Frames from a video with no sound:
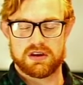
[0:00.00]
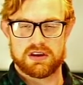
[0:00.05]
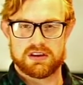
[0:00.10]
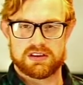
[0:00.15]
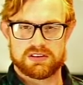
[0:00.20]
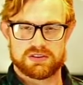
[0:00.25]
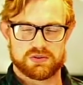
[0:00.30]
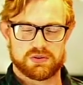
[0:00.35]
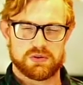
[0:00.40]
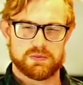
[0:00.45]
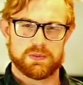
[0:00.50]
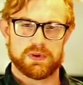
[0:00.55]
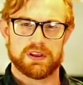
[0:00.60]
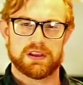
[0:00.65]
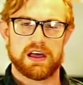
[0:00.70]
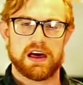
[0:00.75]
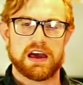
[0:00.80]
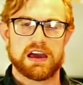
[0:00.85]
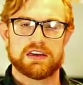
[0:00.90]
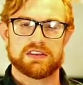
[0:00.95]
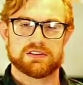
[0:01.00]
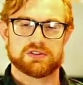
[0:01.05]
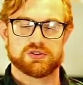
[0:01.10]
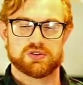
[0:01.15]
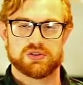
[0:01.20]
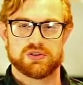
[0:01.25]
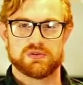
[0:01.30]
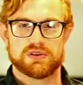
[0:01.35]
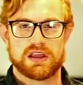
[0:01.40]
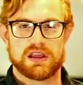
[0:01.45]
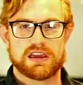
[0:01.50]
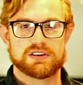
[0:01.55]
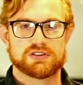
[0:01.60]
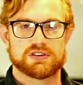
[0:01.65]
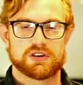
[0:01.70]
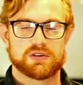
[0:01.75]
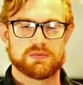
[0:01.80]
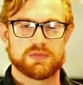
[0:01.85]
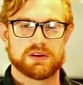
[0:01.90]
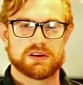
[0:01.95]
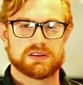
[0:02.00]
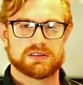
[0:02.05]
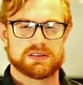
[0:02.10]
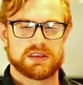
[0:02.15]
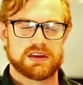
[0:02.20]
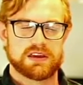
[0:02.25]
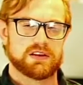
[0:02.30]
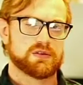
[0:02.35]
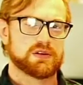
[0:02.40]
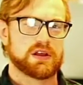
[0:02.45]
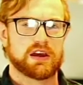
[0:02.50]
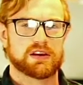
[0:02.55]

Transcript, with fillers: sort of belie the true nature because they don't